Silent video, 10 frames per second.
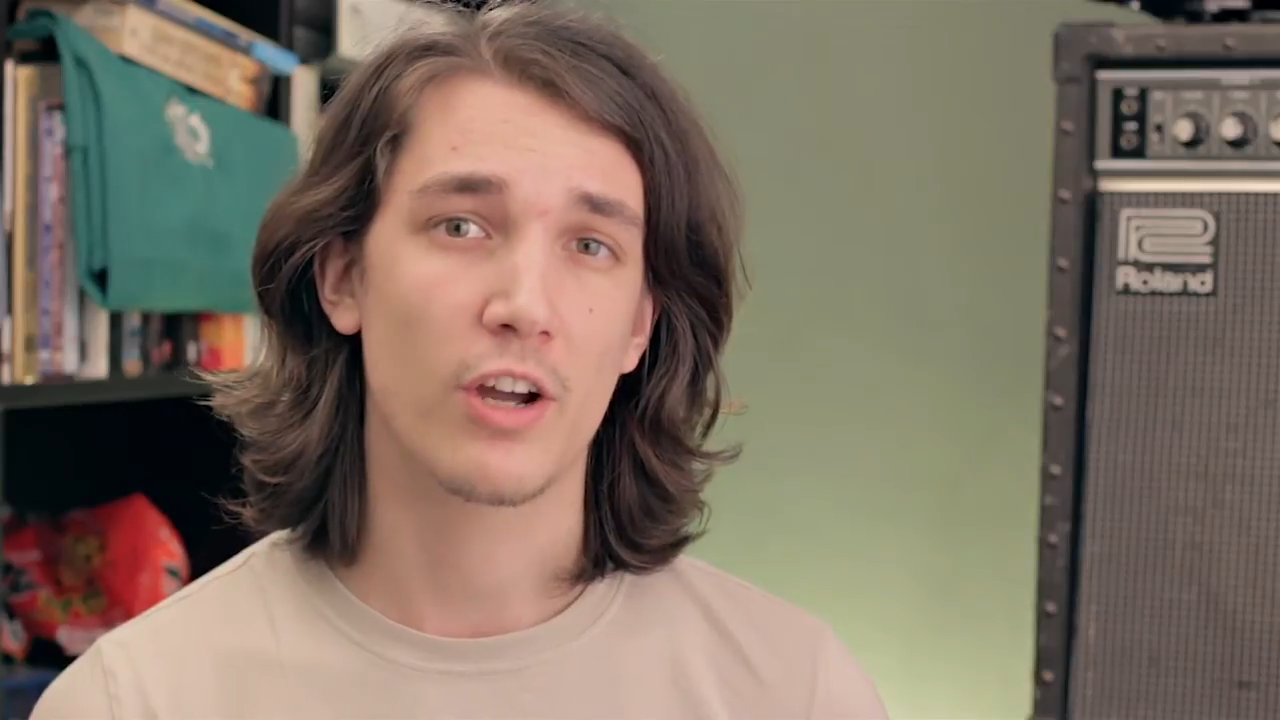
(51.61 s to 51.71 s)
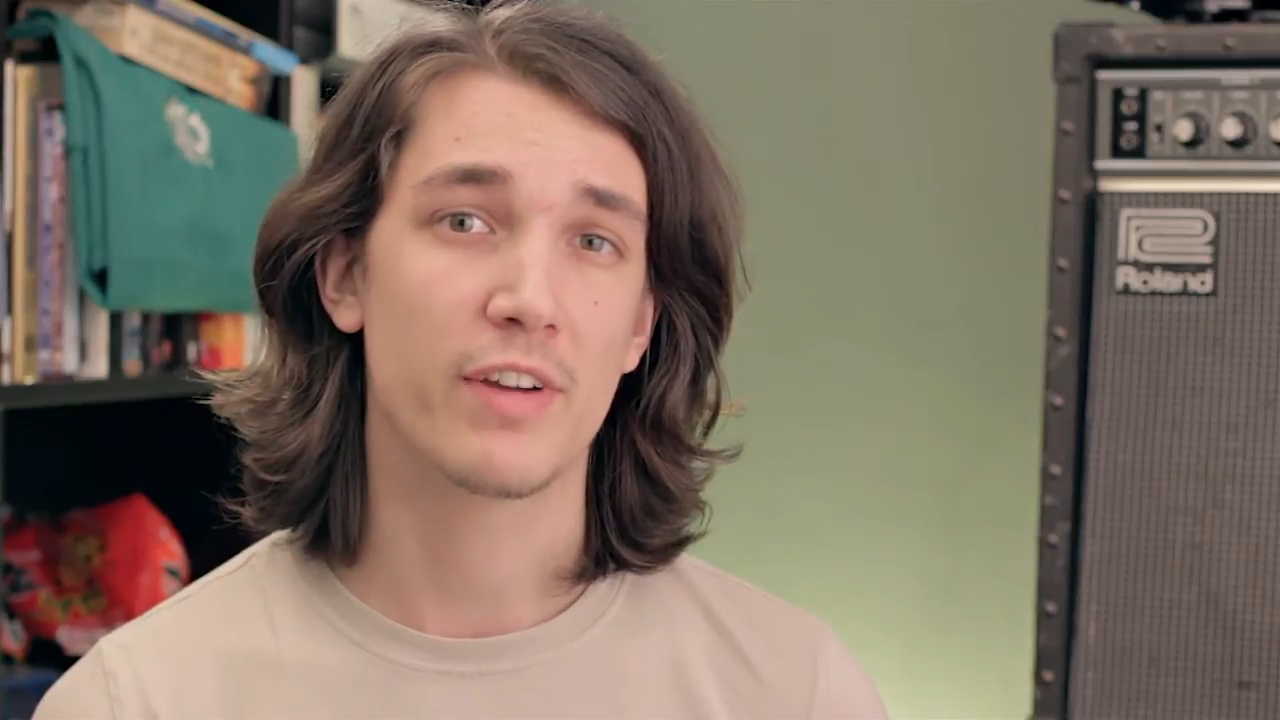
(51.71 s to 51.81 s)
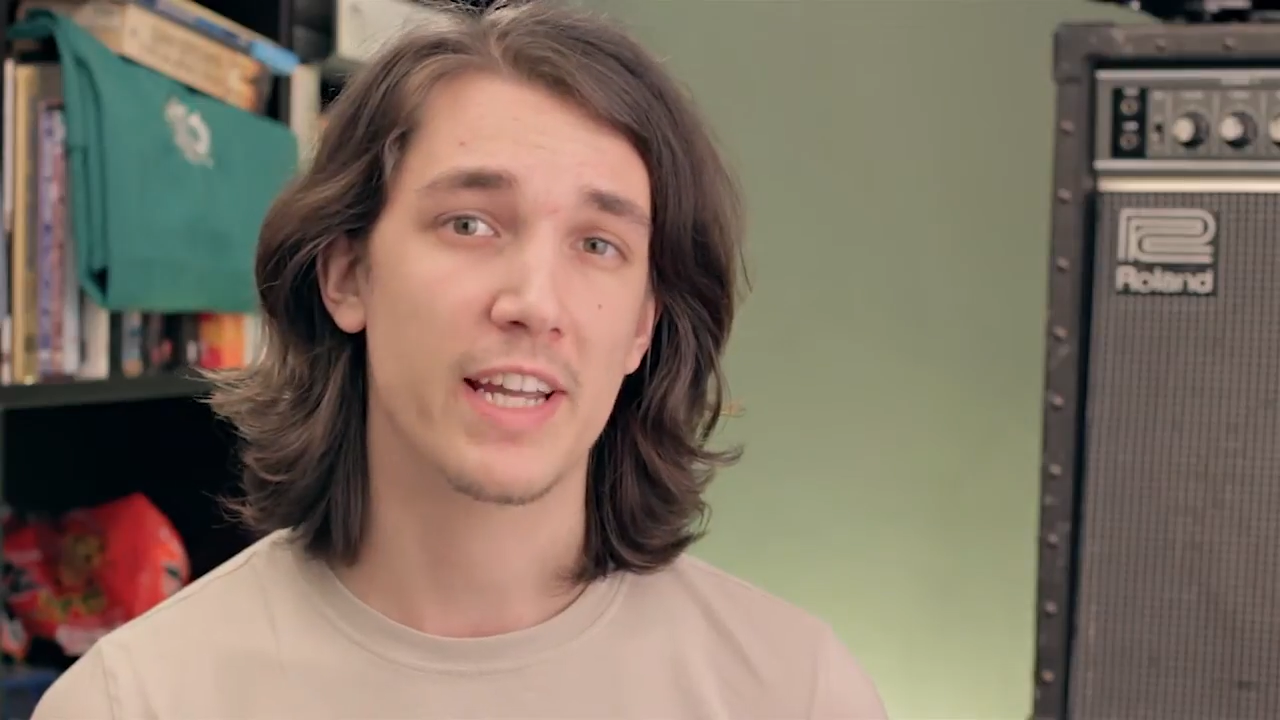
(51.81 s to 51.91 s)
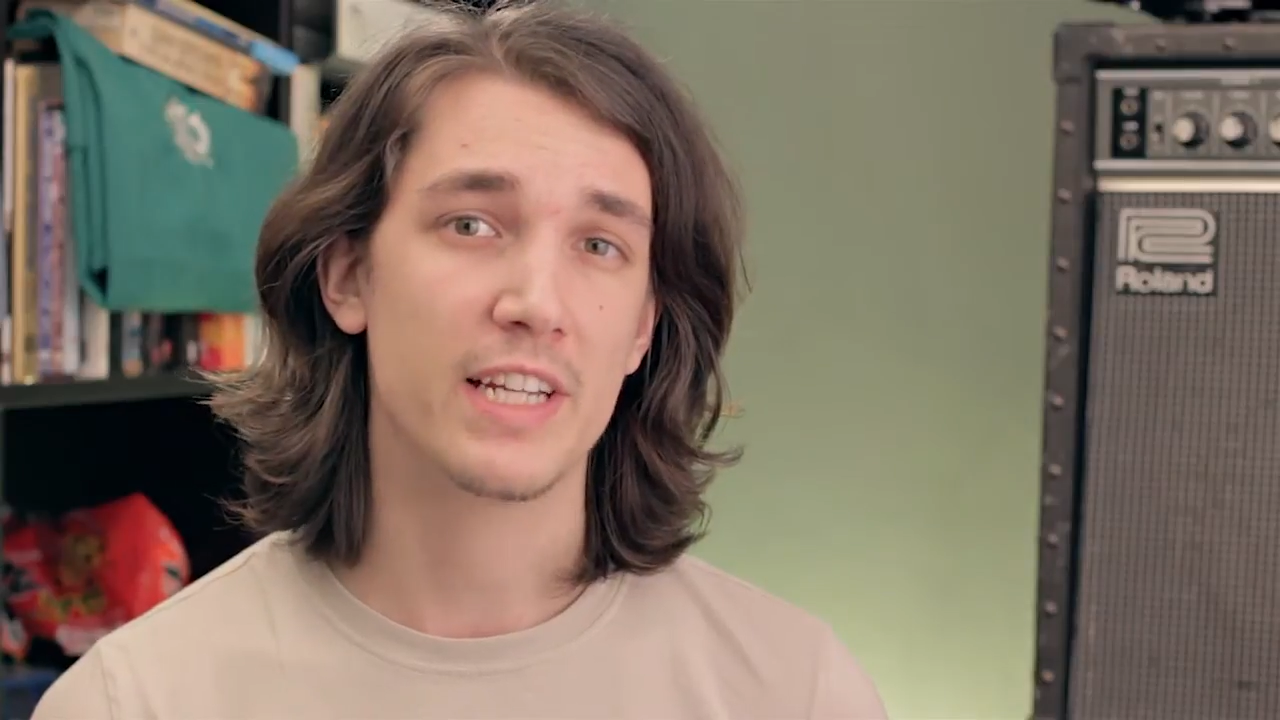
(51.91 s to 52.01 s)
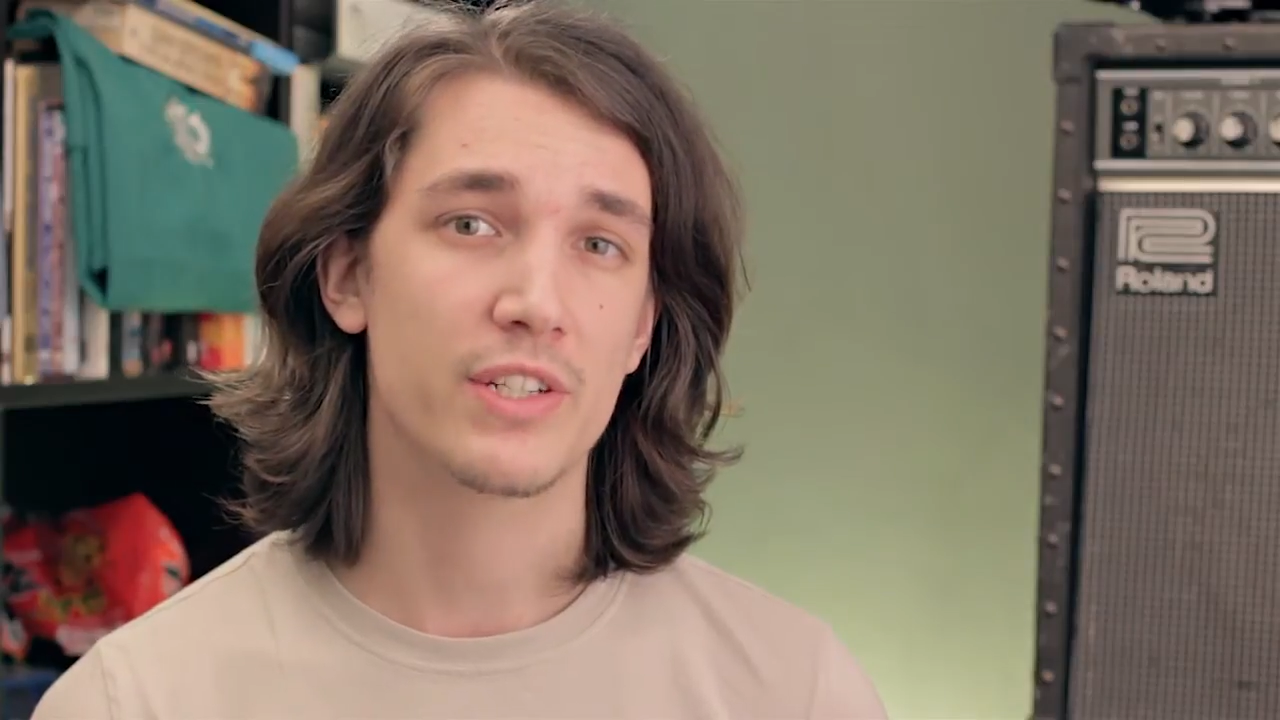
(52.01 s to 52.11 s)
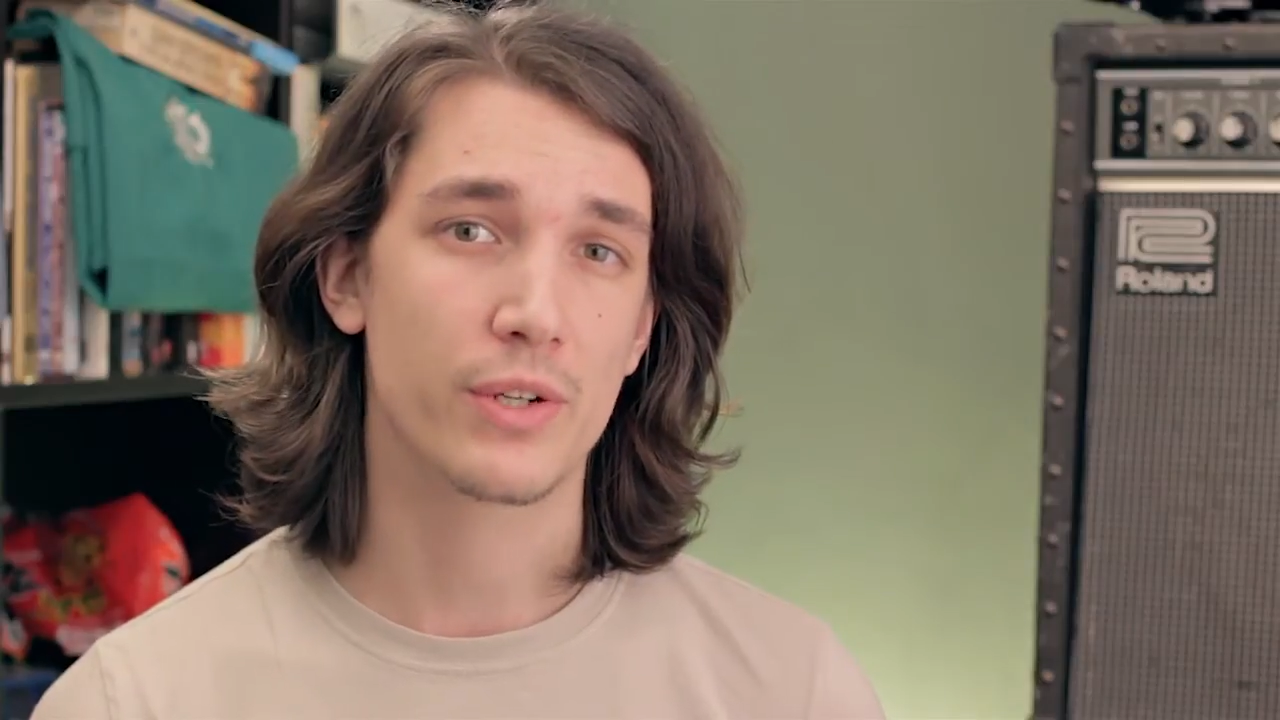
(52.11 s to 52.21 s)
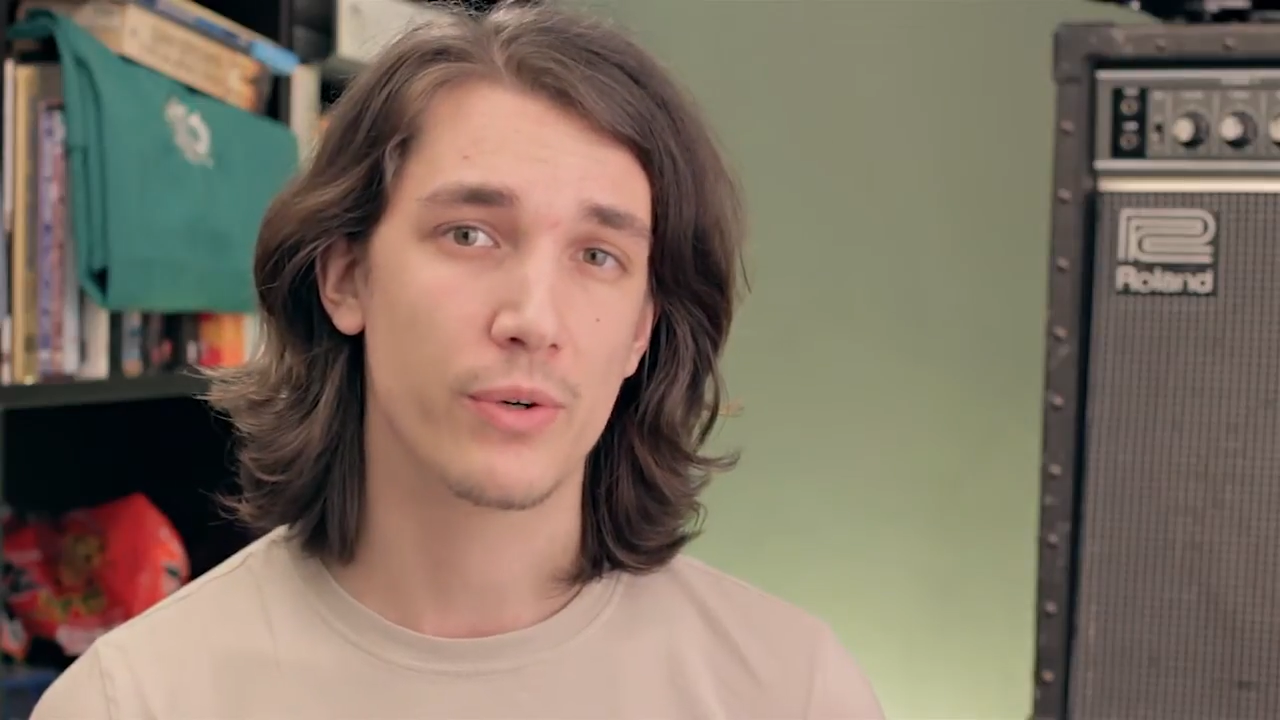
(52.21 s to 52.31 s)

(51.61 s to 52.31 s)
over each